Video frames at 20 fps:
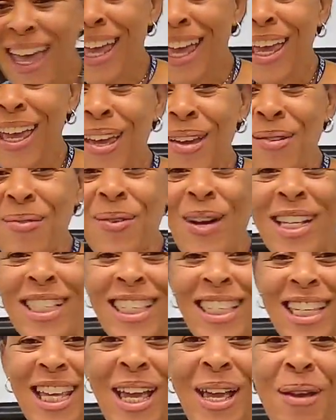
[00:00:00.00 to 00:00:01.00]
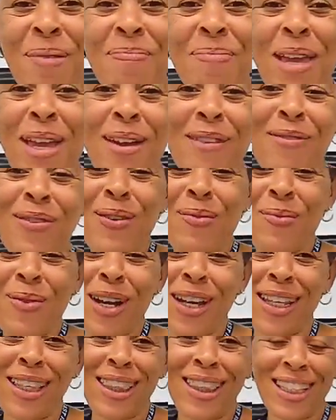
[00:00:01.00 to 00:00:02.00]
Hey, what's up,
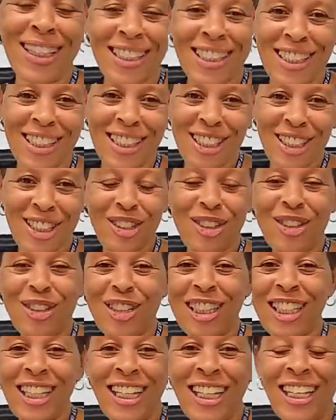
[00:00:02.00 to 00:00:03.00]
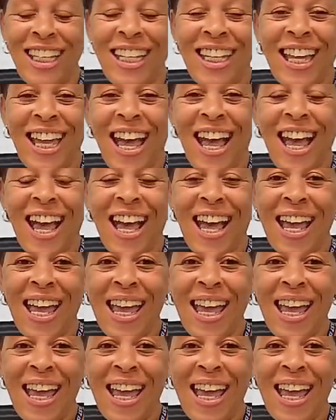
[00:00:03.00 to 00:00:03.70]
everyone? This is Julie.